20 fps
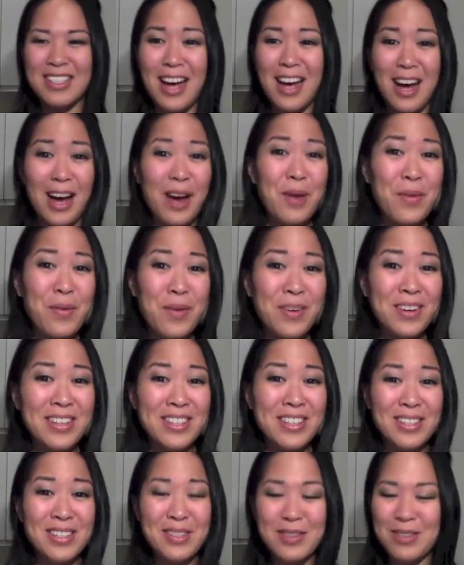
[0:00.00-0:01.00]
I want
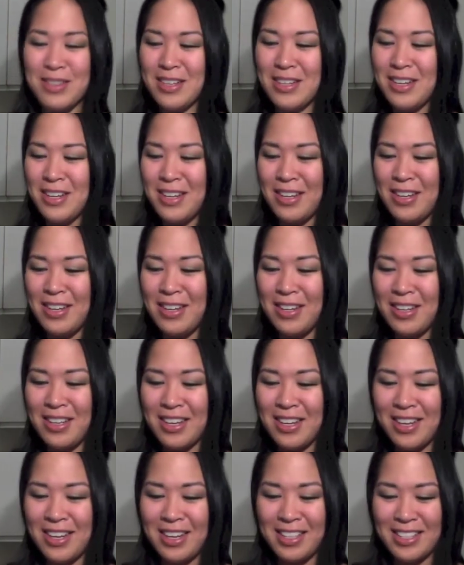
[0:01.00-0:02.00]
to,
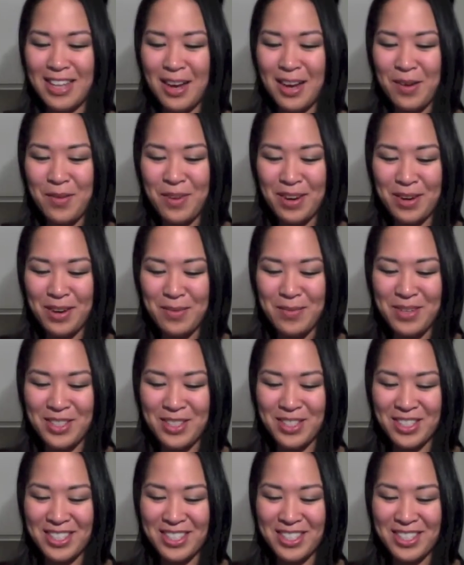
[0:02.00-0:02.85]
be just